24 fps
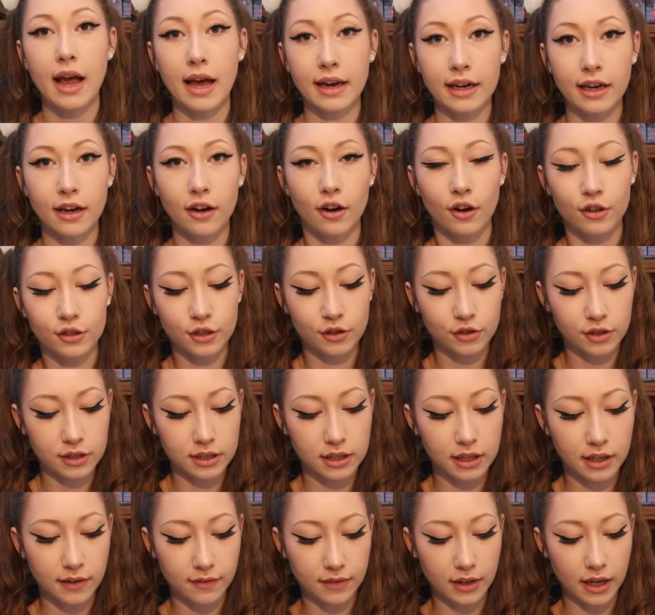And I also
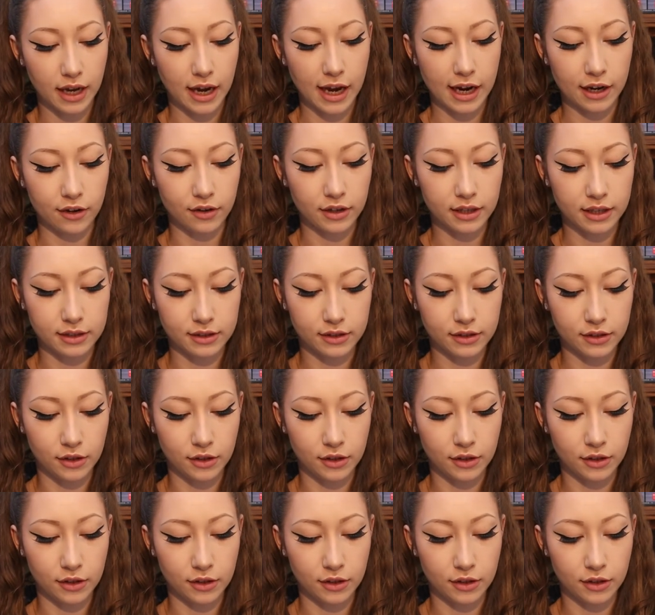just love that Hagrid is